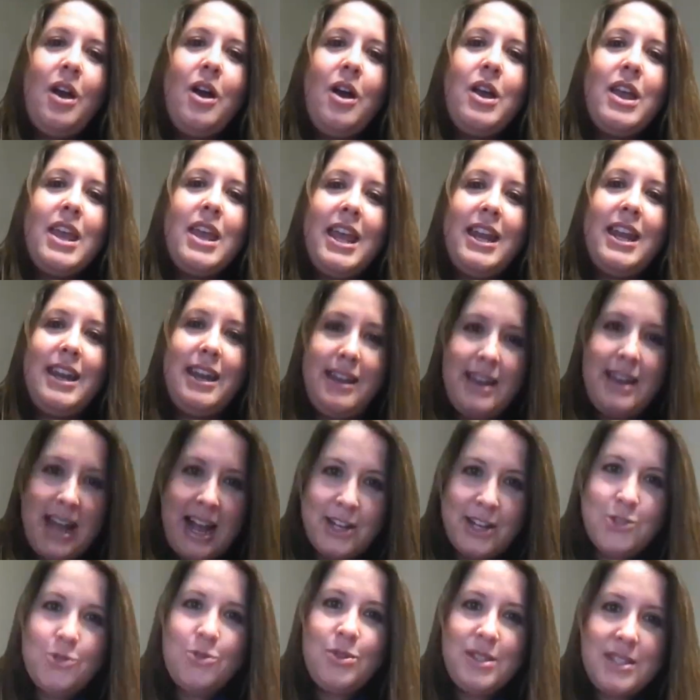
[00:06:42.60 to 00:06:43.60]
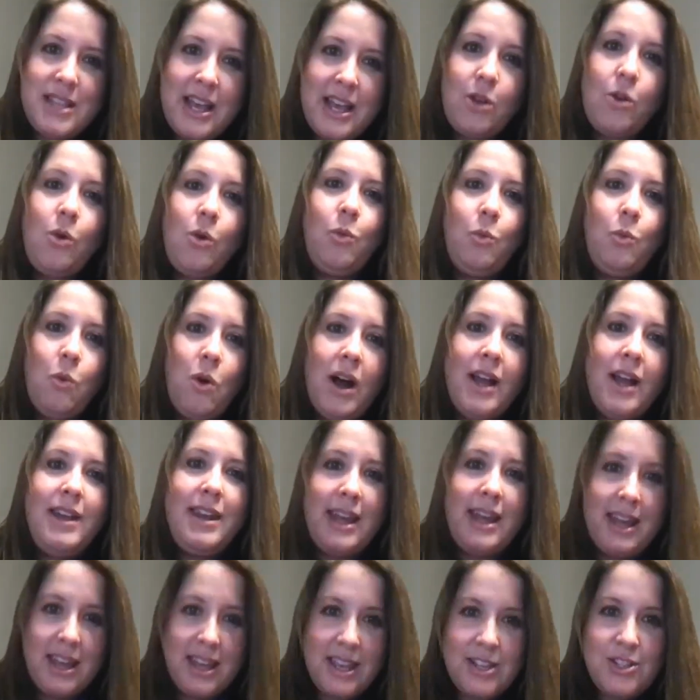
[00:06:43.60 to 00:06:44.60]
in a natural cycle, one
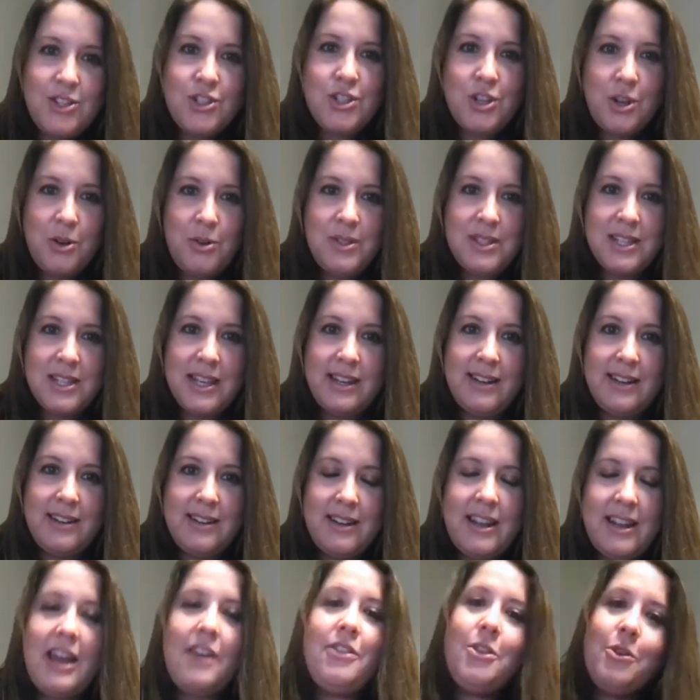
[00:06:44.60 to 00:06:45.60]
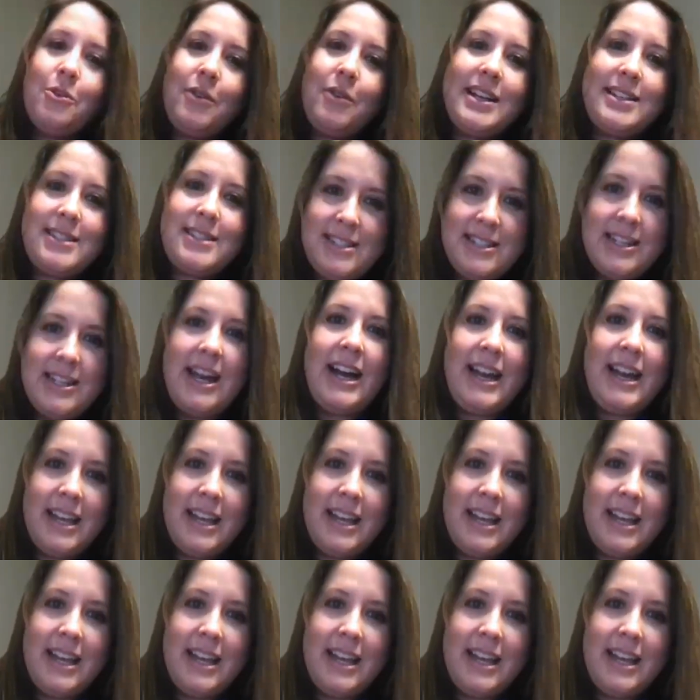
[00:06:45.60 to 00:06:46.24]
egg is chosen and the rest die.